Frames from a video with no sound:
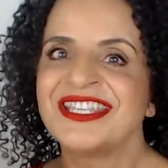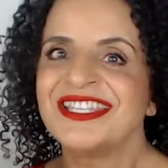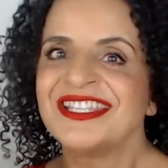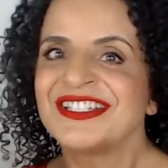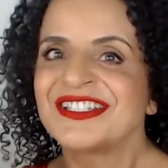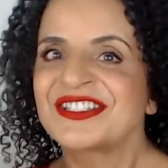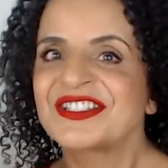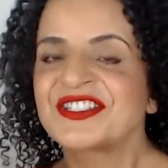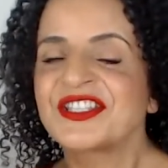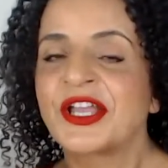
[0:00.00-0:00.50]

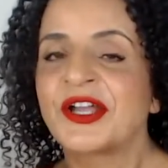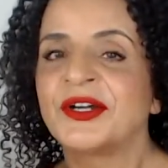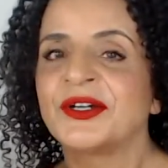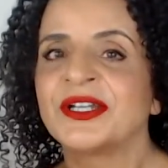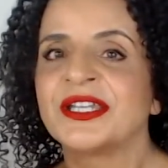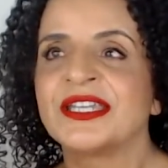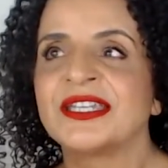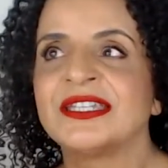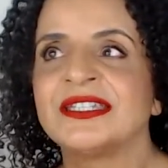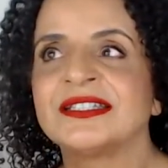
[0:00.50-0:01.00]
So
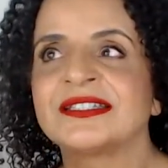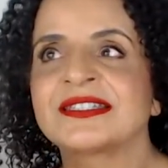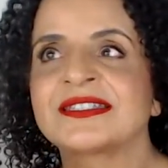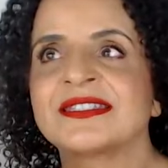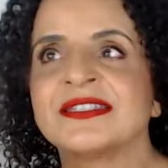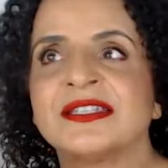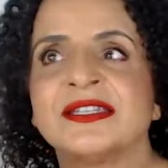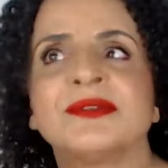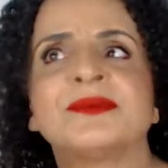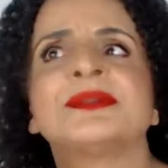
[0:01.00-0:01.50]

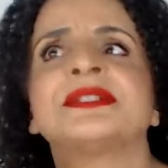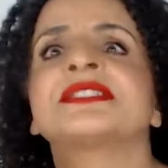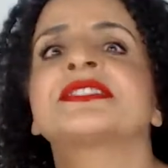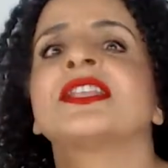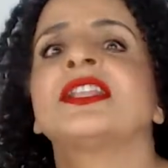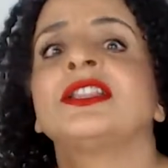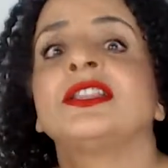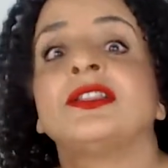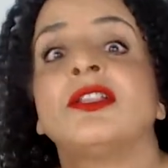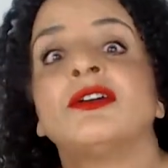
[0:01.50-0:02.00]
it's the
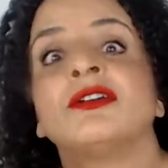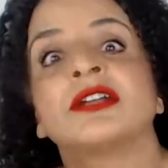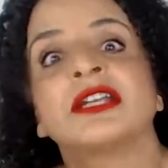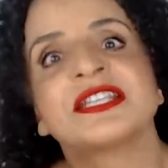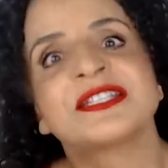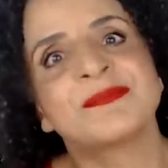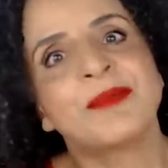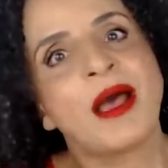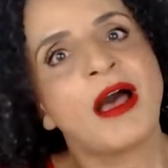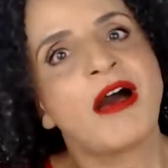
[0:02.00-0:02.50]

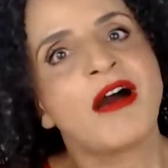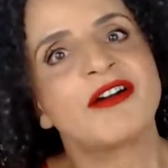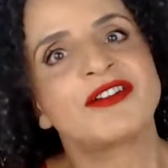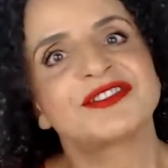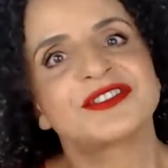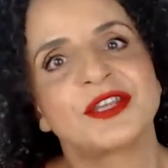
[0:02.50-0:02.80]
longest part